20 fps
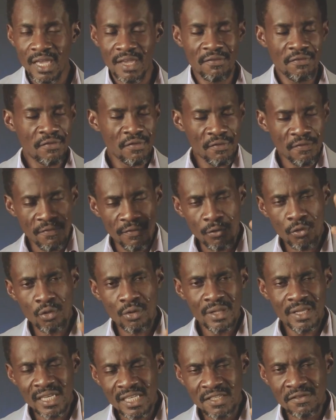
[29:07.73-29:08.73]
If we
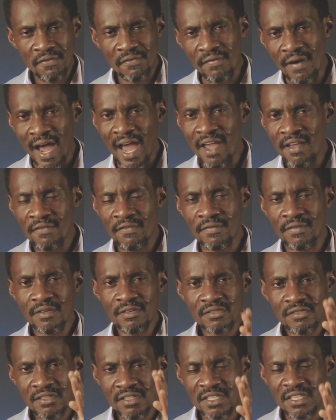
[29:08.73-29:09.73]
follow these five
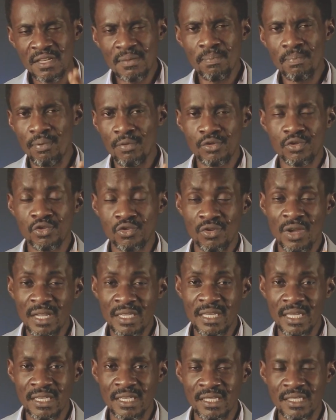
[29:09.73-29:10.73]
simple
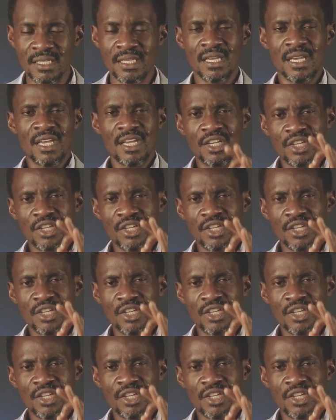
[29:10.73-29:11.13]
strategies,